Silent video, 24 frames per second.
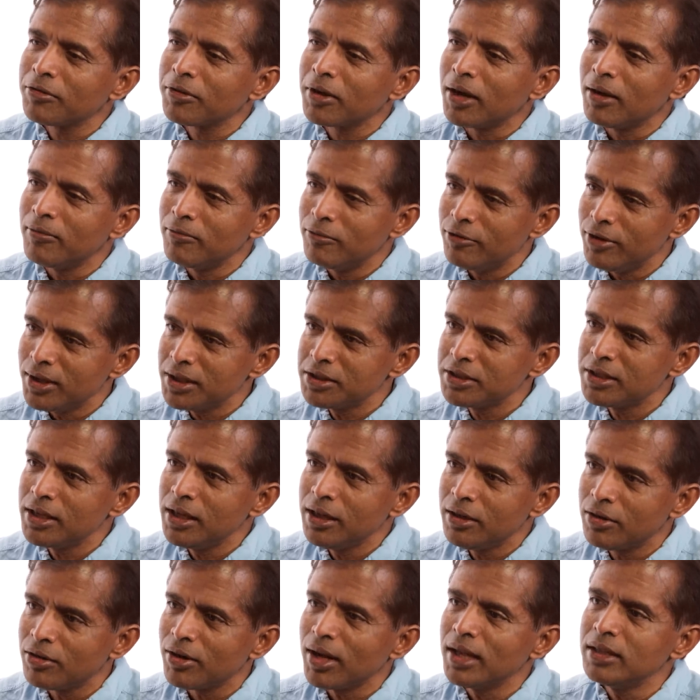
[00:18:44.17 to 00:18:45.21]
from
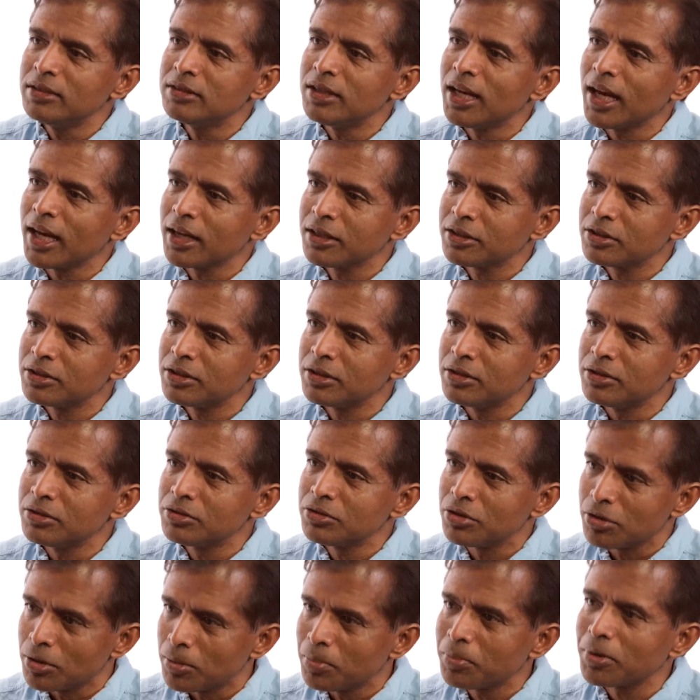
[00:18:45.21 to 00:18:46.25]
VC
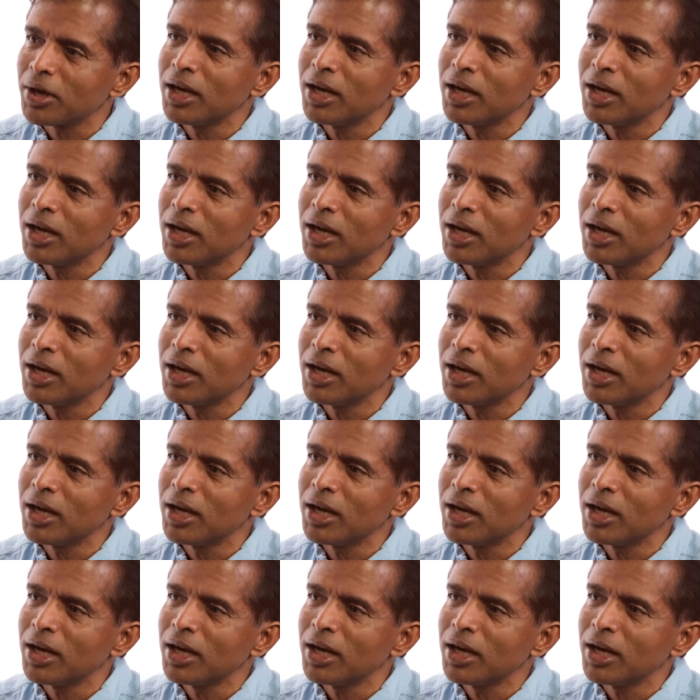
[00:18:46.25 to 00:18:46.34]
transactions to mm-hmm.